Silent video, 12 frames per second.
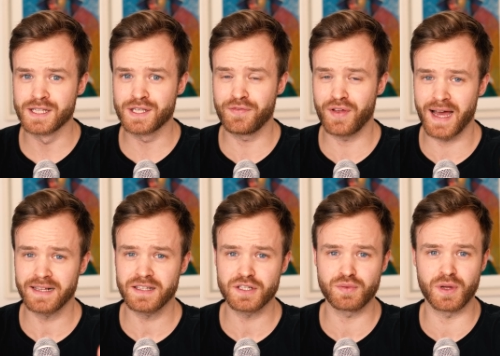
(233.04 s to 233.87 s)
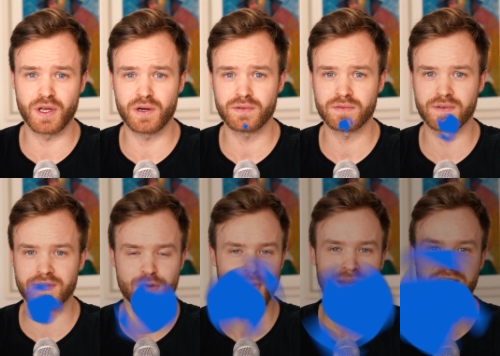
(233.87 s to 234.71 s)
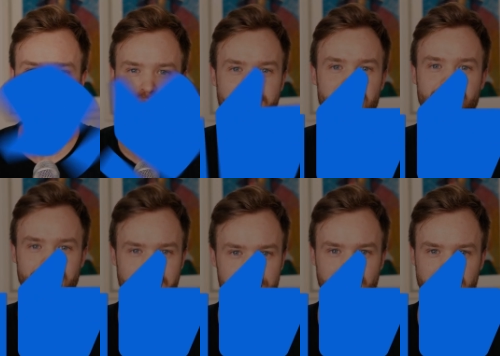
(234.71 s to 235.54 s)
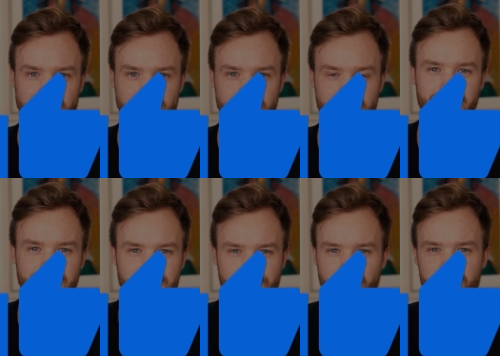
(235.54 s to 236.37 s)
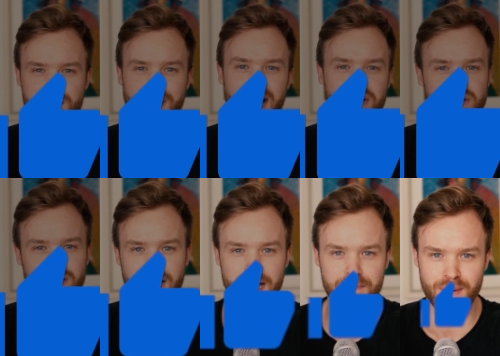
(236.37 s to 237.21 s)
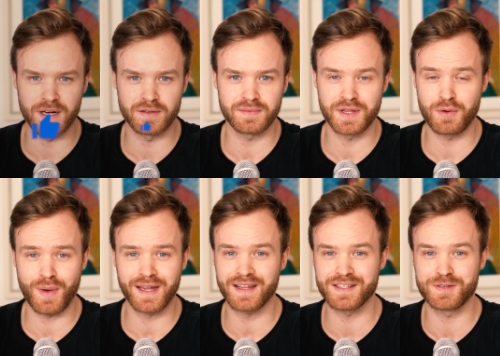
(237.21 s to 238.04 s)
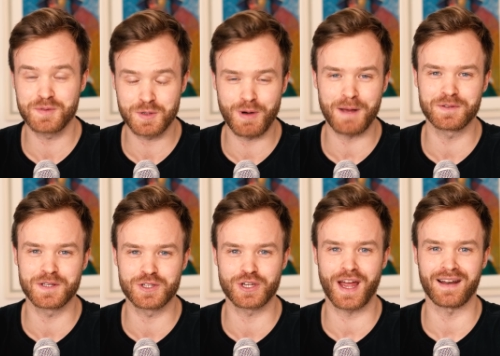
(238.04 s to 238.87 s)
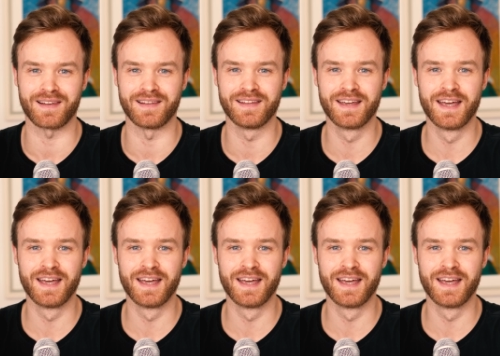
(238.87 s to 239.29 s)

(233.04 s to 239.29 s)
So if you like this video, then why not smash the like button? And if you've smashed the like button, then why not subscribe to this channel?